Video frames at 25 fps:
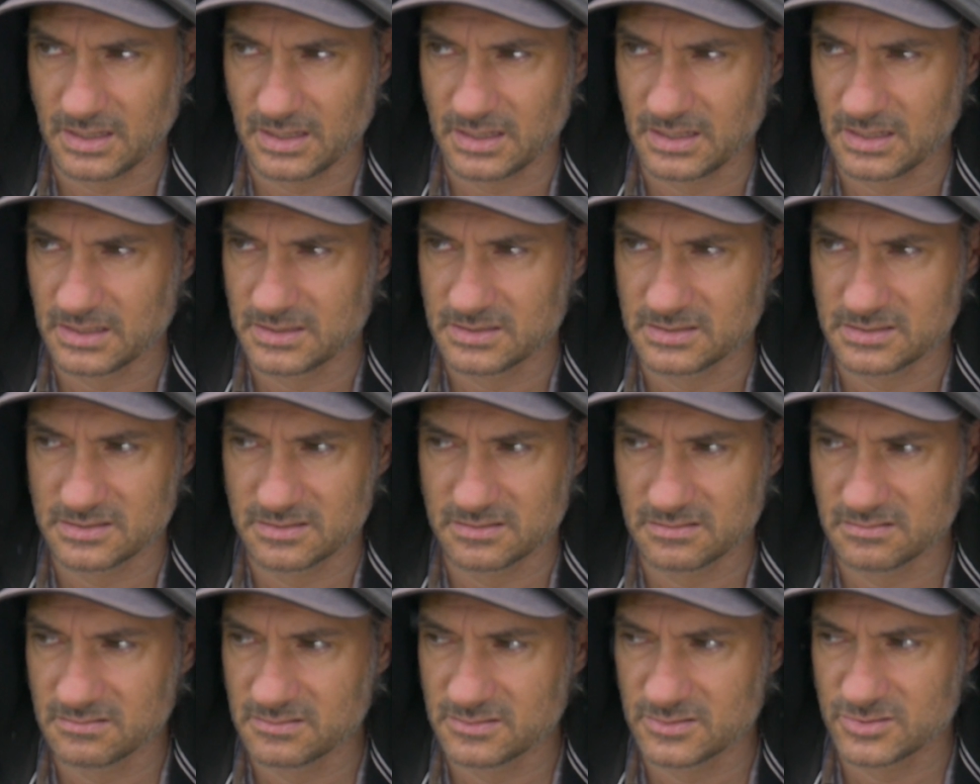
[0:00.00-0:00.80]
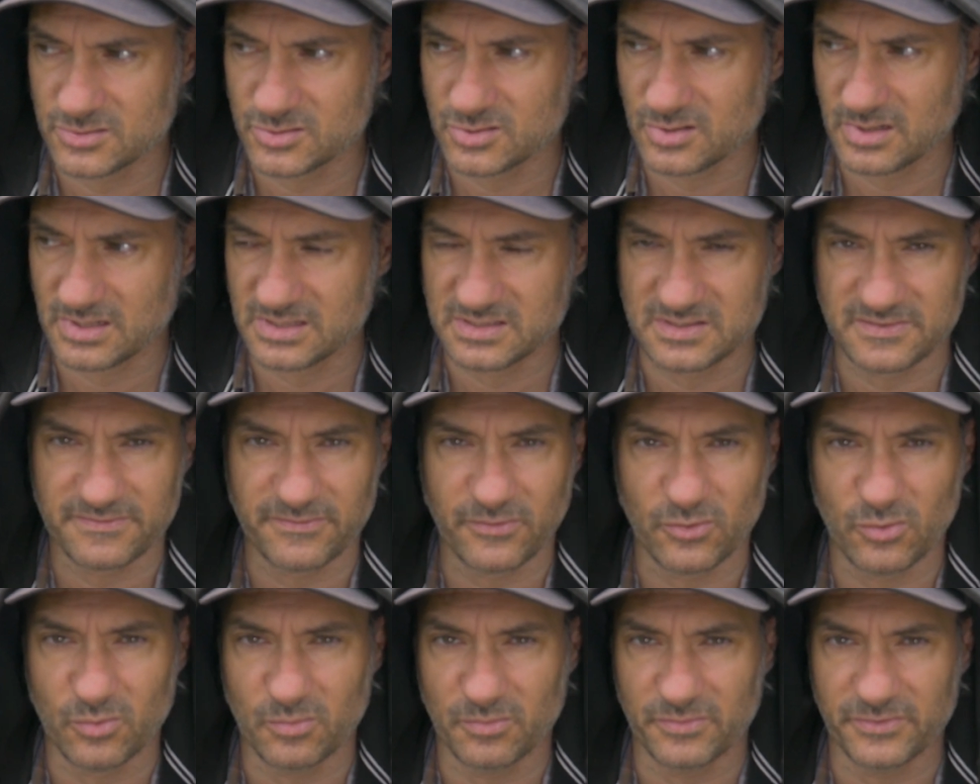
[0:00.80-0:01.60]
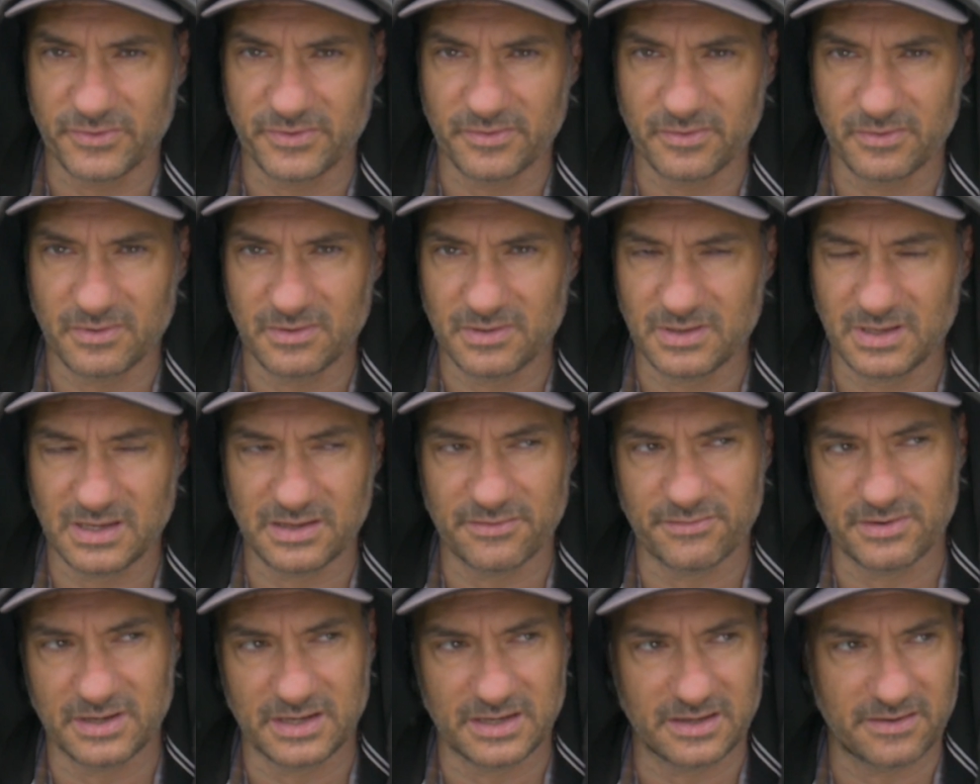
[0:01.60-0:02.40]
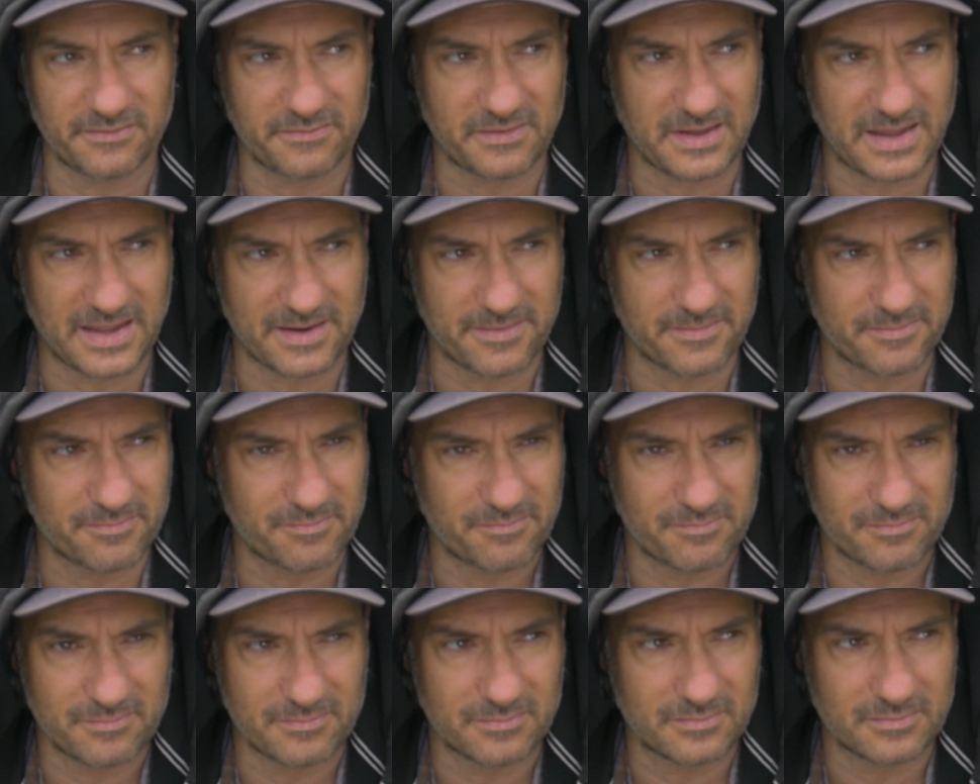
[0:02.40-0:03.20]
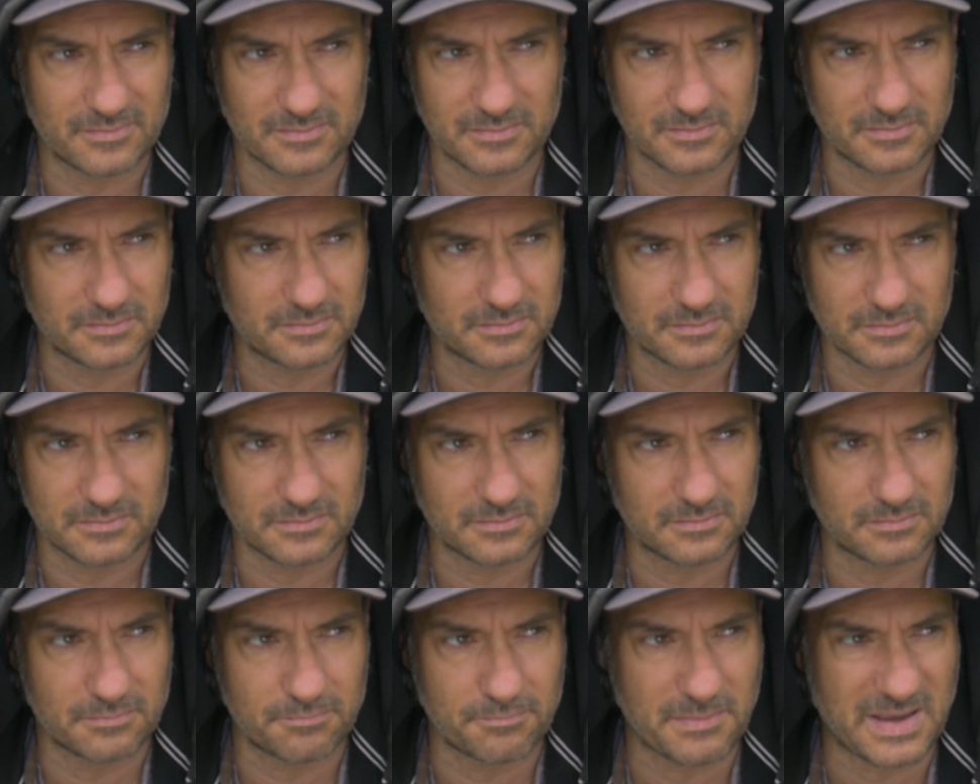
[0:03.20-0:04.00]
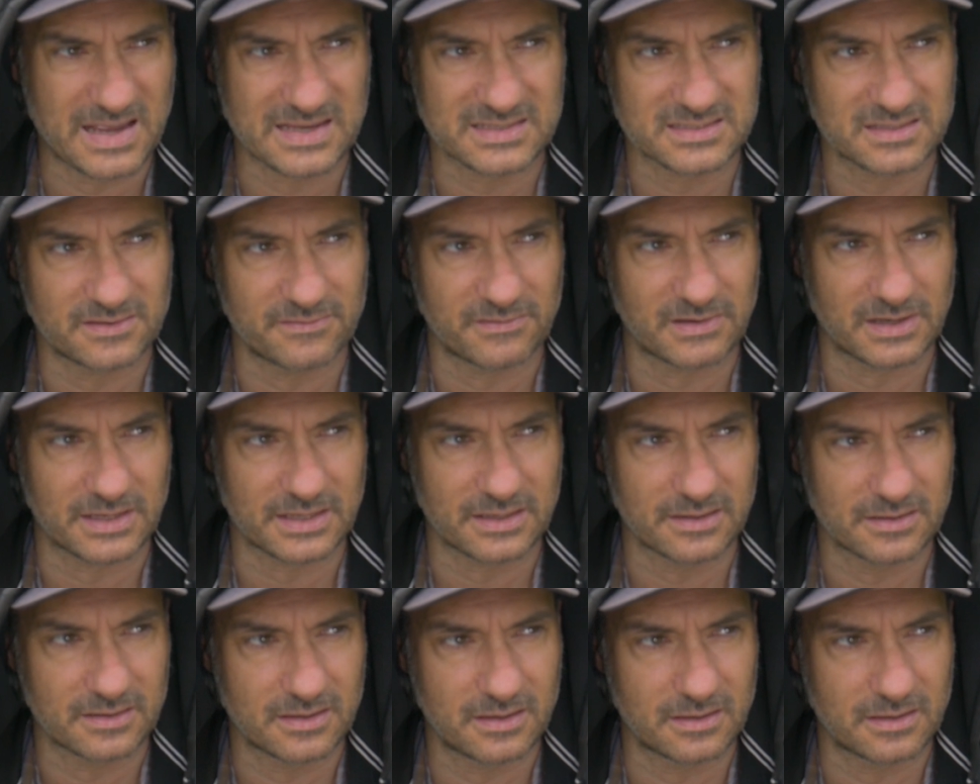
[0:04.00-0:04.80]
Has transformed living in the van massively.